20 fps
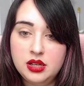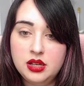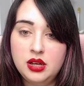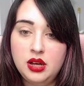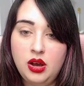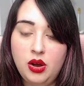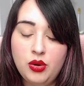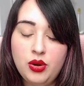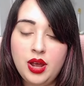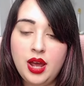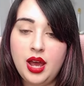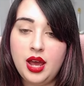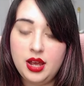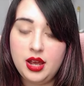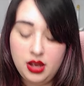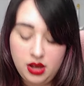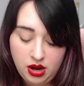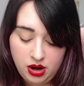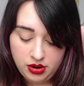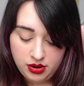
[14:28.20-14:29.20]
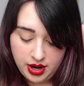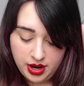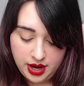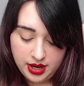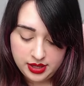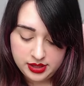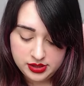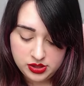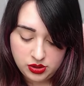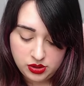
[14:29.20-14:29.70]
Okay,
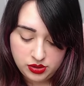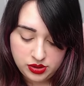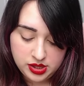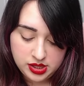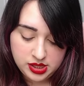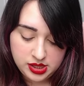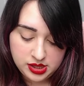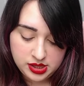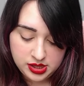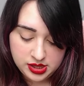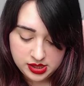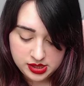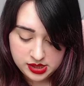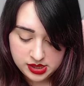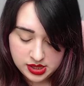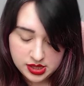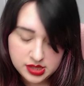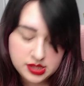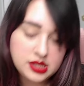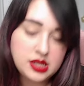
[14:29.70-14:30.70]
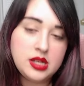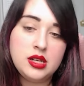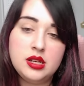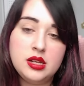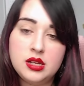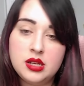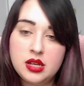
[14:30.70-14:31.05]
alright. So this season